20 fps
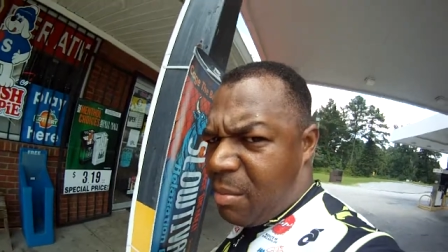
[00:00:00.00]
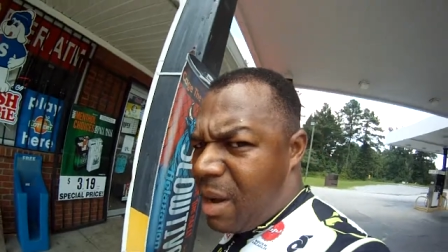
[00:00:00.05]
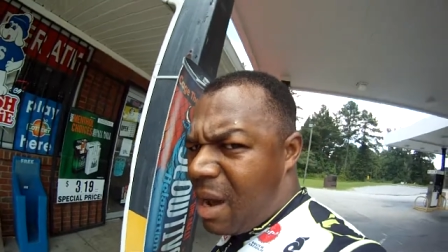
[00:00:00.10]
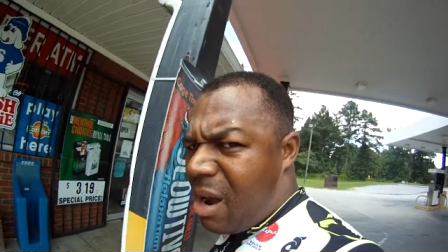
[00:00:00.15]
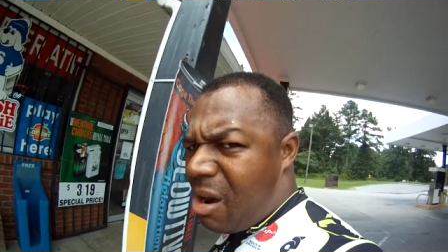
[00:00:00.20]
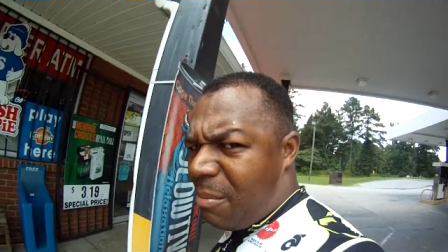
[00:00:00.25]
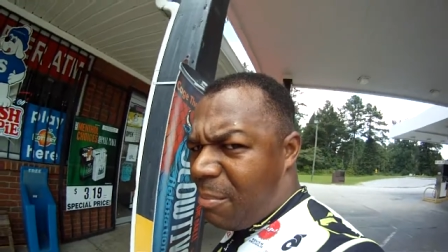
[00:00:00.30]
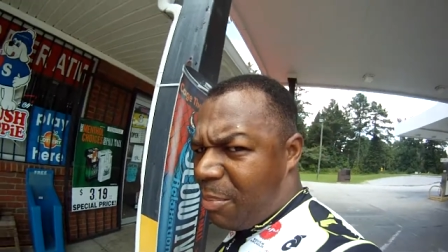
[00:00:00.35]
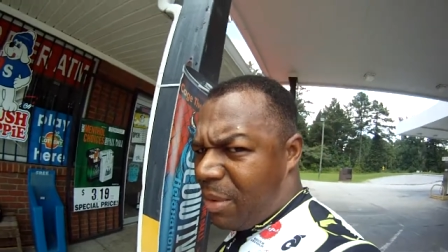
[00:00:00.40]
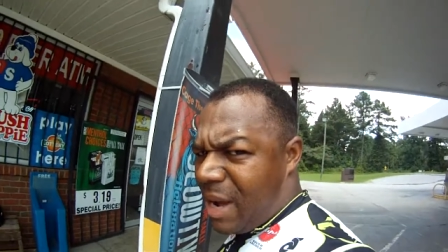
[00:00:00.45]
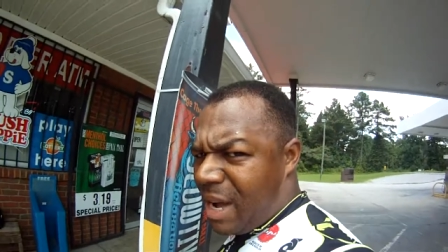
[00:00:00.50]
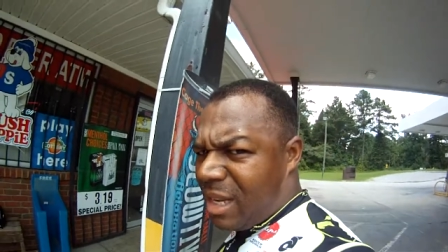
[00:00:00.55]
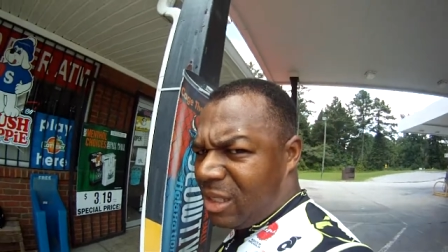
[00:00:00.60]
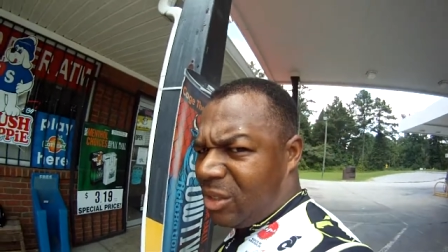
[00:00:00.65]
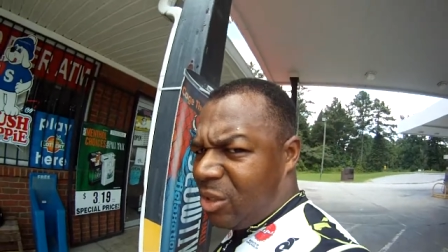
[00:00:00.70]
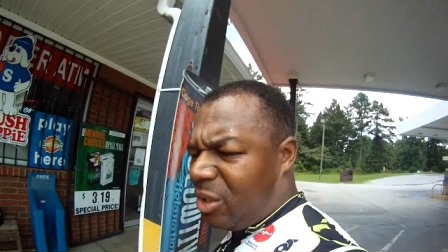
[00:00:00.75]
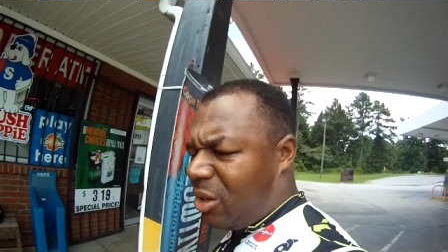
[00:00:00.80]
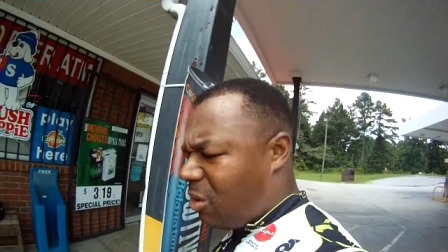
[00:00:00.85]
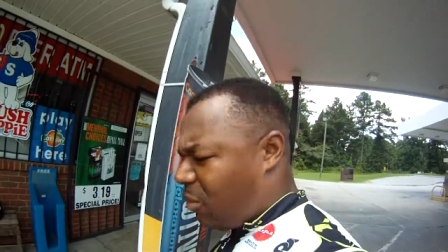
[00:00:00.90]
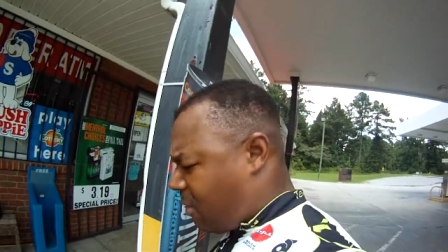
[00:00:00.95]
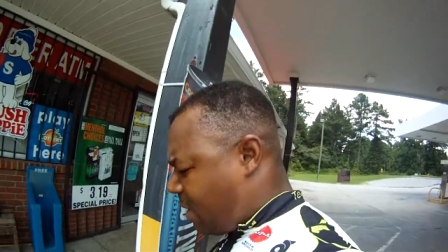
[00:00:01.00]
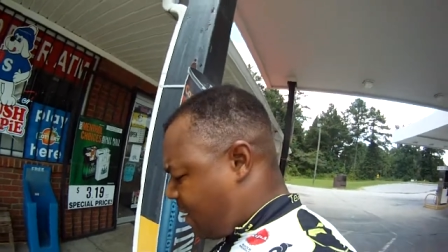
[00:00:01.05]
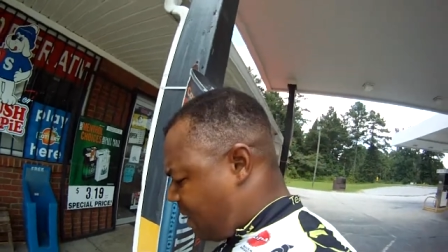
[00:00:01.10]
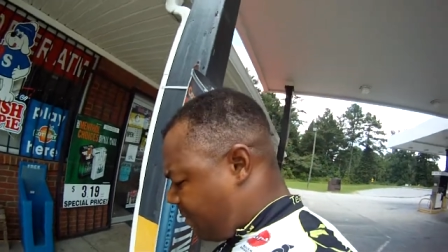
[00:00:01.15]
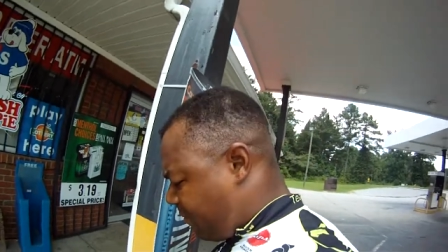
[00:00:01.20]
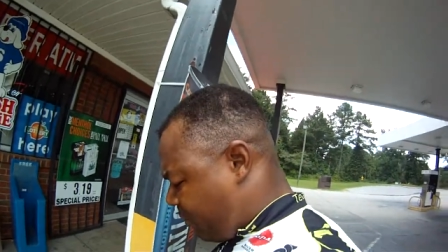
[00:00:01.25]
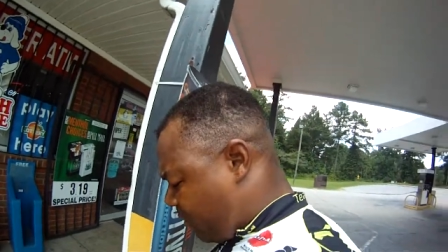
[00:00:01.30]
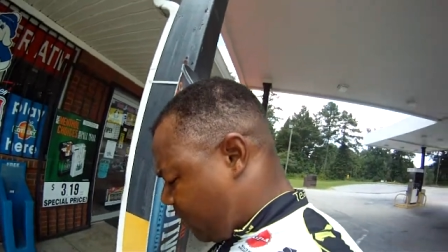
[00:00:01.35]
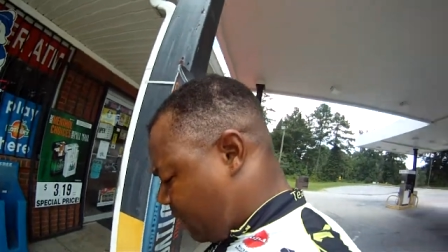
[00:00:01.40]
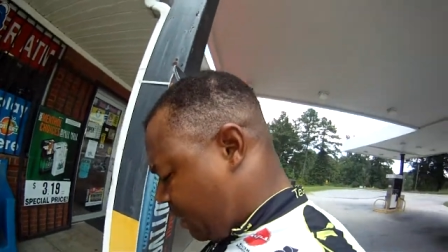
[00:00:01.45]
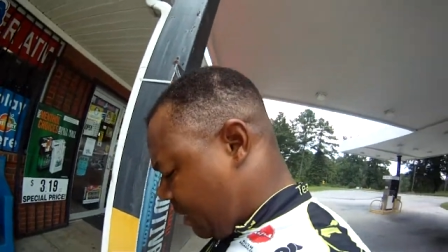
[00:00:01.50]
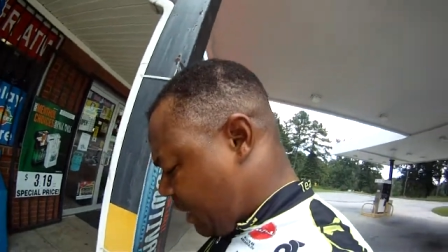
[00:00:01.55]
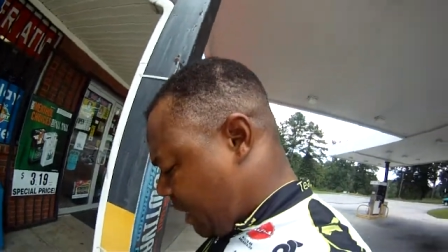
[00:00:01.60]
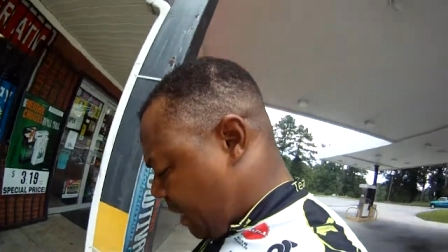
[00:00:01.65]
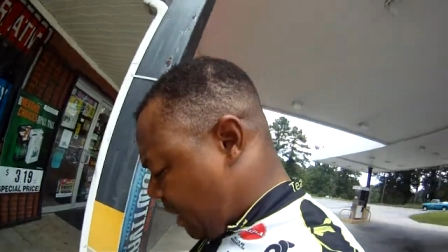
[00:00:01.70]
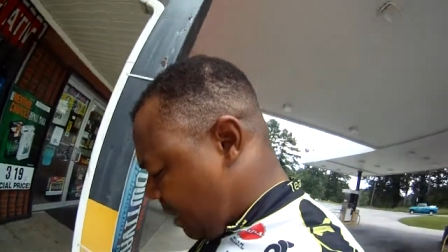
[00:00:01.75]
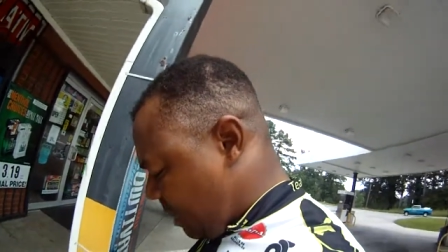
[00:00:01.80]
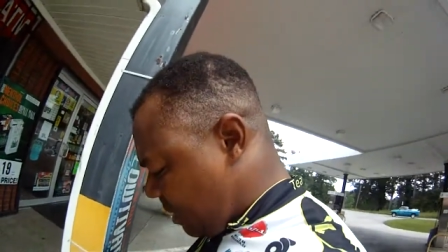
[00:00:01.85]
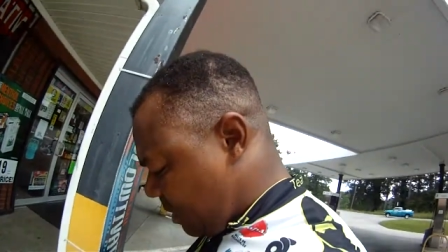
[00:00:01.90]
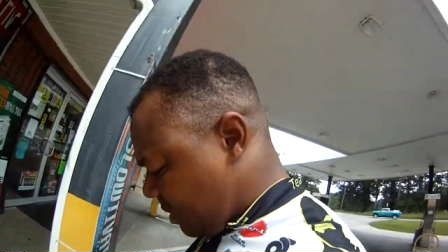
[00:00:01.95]
mile bicycle ride for the
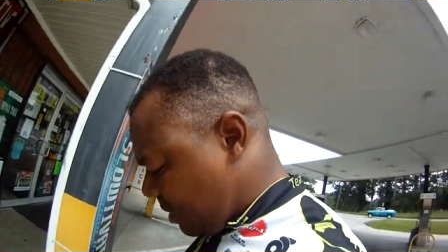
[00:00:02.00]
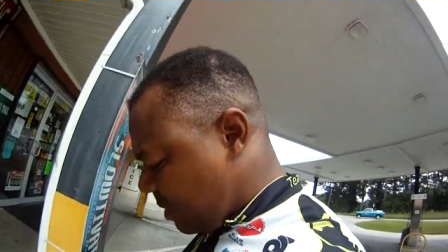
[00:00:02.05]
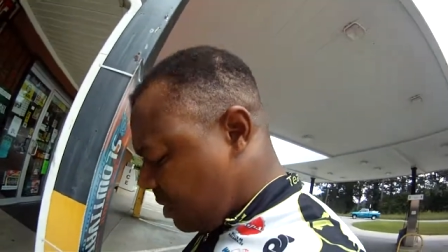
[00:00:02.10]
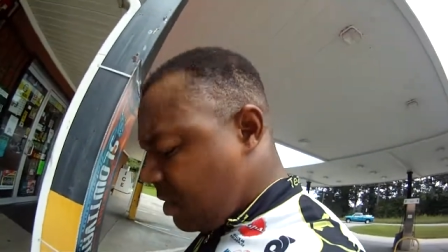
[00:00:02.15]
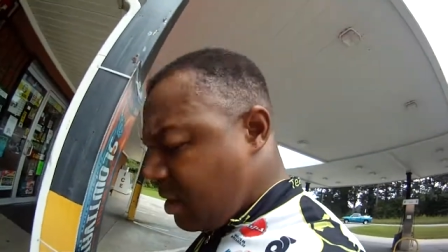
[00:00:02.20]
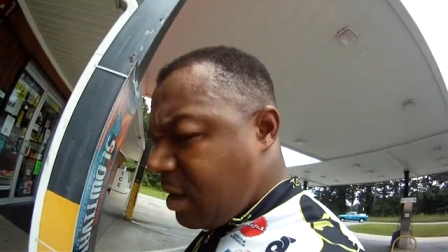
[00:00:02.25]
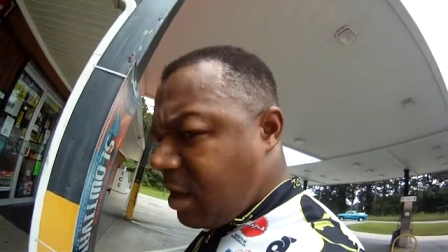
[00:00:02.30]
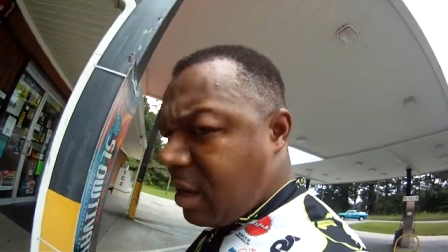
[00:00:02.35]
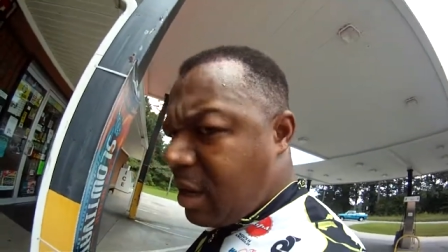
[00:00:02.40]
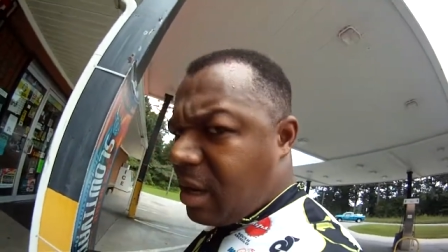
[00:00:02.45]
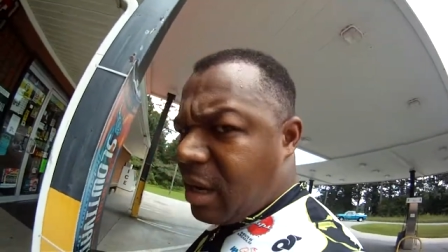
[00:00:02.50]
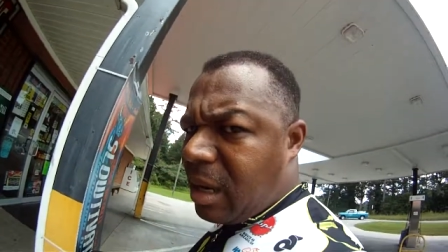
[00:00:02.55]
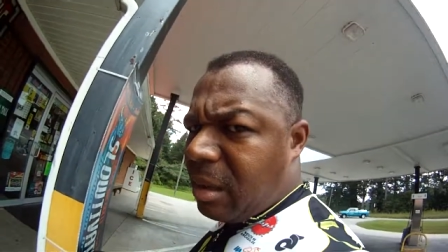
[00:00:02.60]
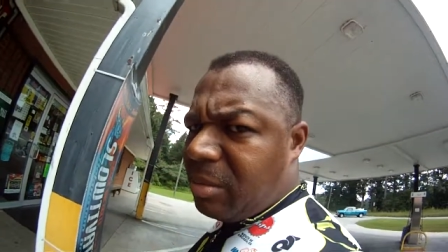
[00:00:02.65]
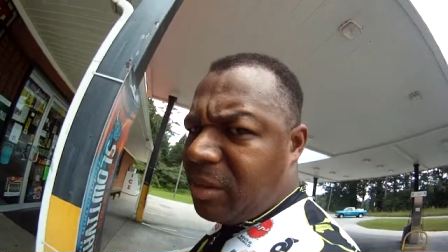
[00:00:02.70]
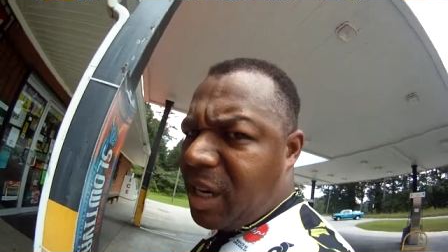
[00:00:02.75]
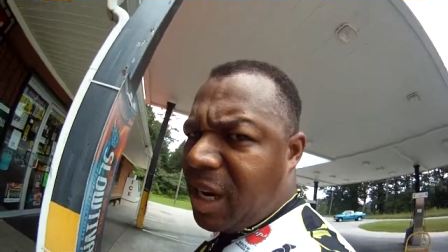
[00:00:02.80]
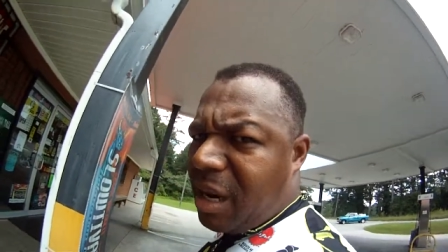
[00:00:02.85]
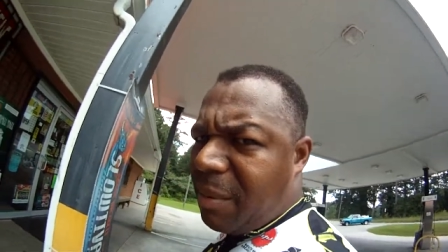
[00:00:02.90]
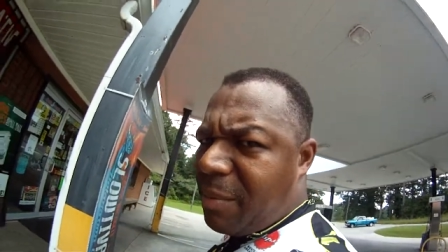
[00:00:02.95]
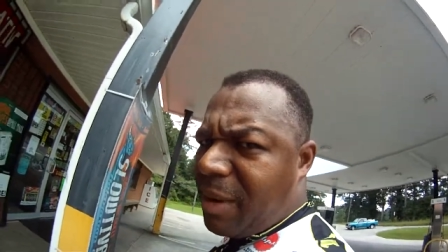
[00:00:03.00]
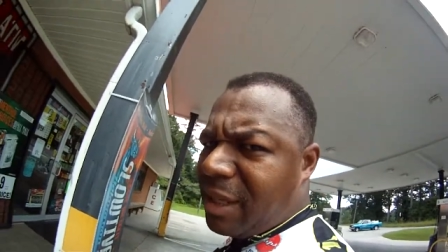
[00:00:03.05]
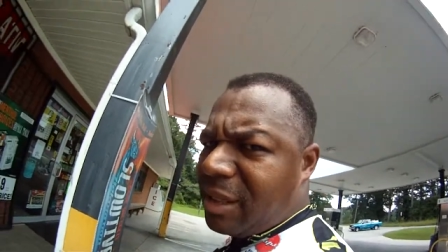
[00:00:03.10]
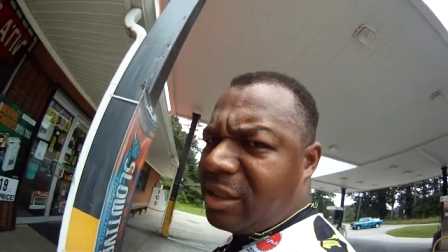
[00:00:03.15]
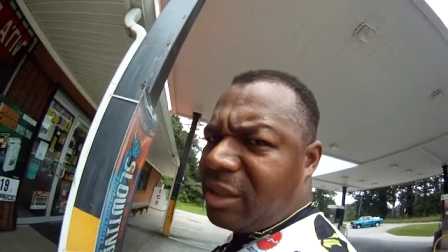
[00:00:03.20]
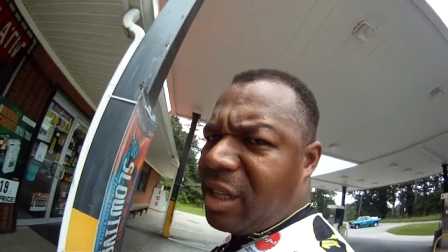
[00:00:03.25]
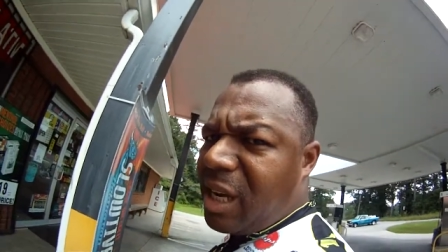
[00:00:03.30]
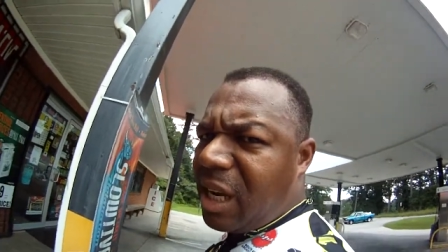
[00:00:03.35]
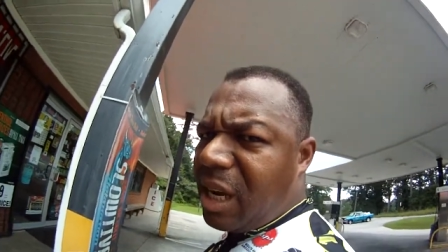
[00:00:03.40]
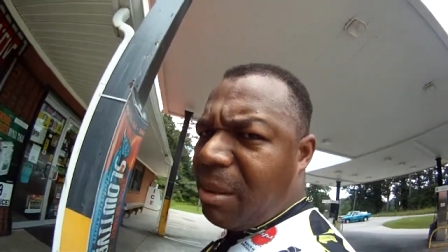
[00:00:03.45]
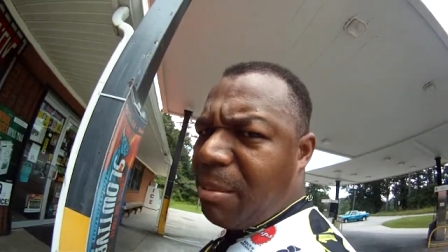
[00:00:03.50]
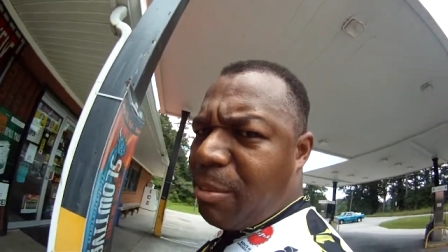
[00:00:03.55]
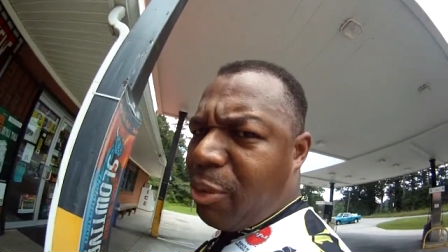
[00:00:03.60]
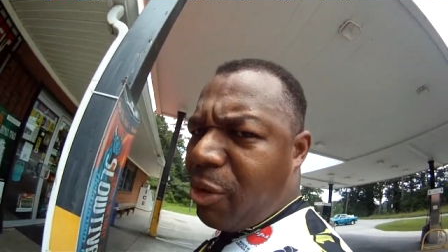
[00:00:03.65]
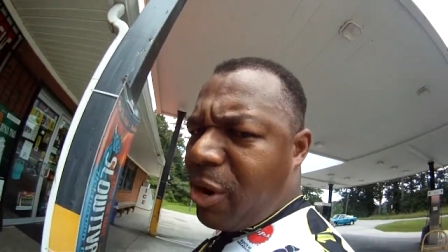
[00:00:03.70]
day, and I'm taking my second